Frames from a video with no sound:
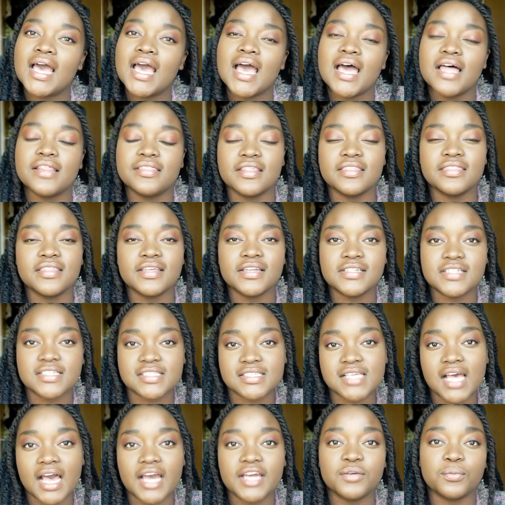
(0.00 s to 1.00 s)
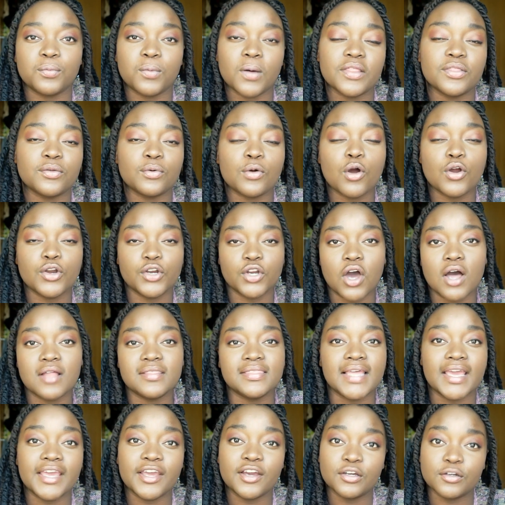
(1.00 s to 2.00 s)
and then they decide whether or not
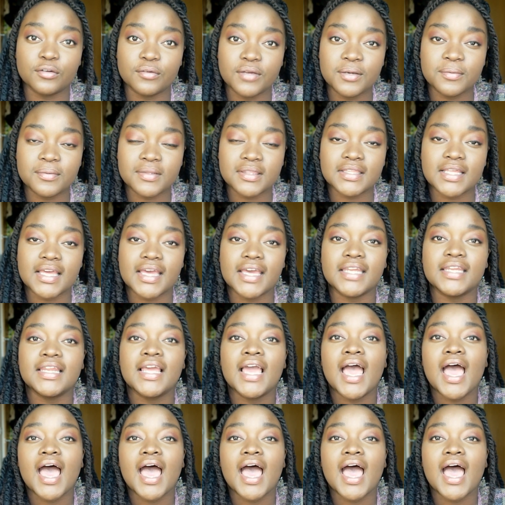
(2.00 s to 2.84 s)
they agree with it.